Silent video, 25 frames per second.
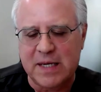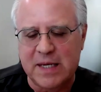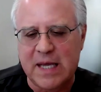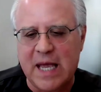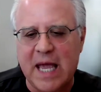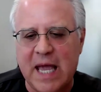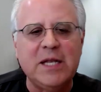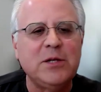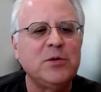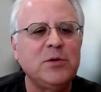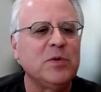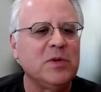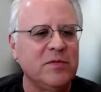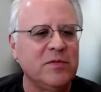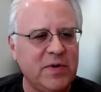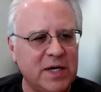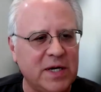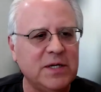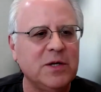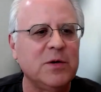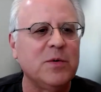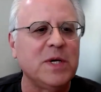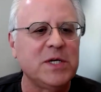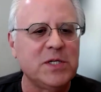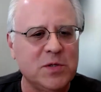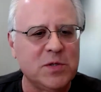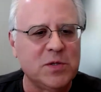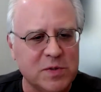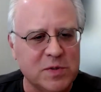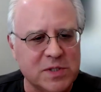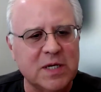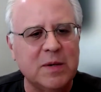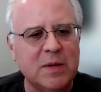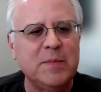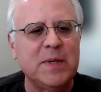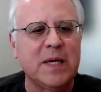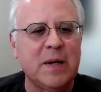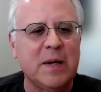annual evaluation was
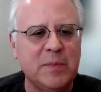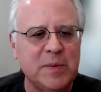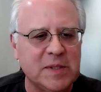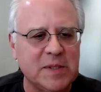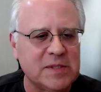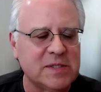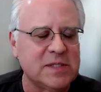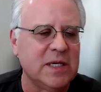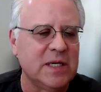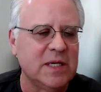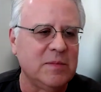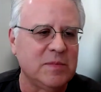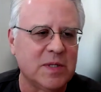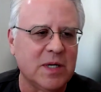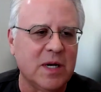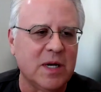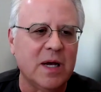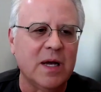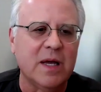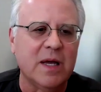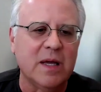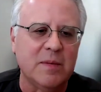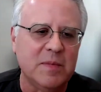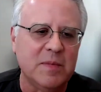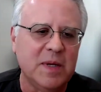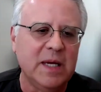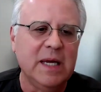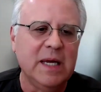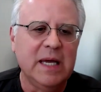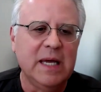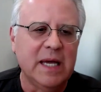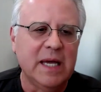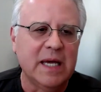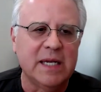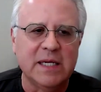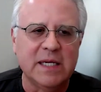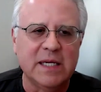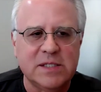coming up at the same time.
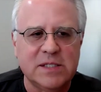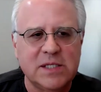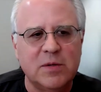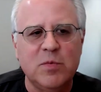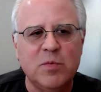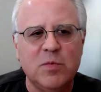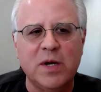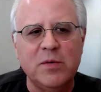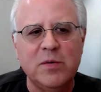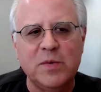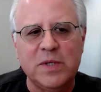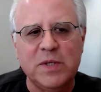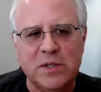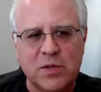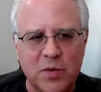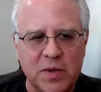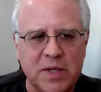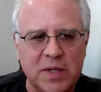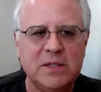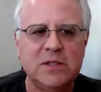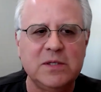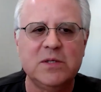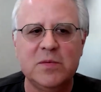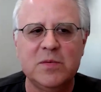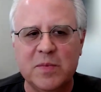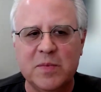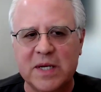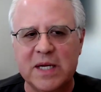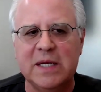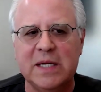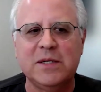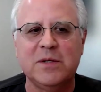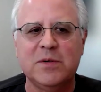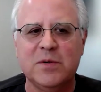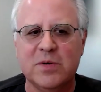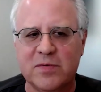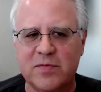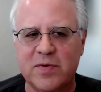And I said, why don't we go ahead and do my
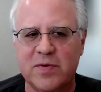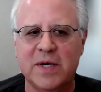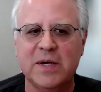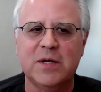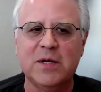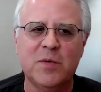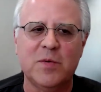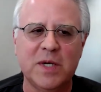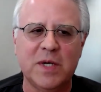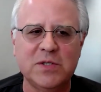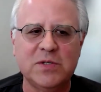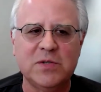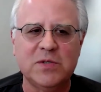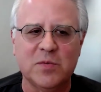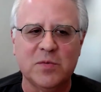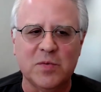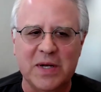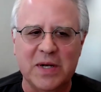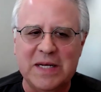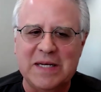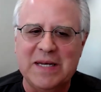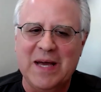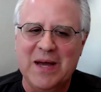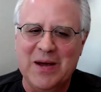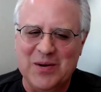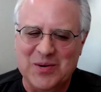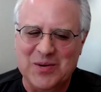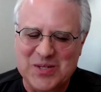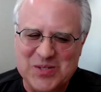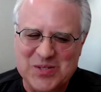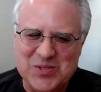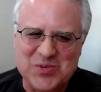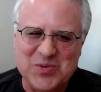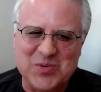annual evaluation right now as